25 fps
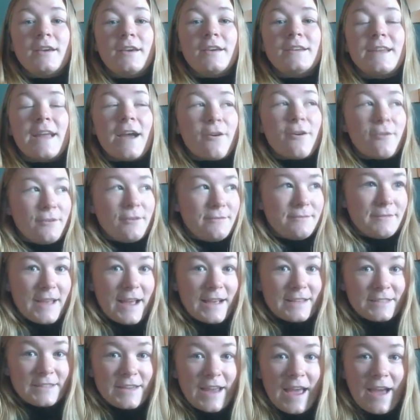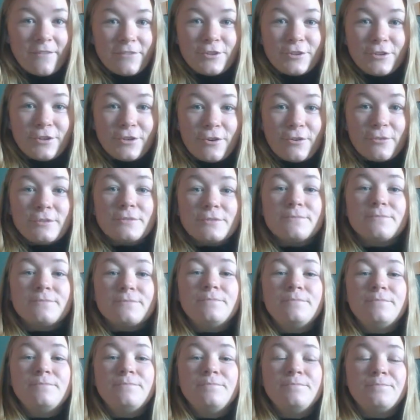Now, as an afternote,
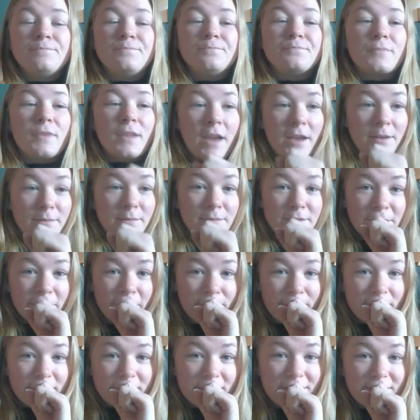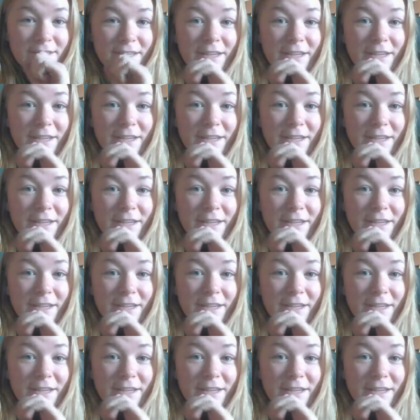I'm sorry, Mrs.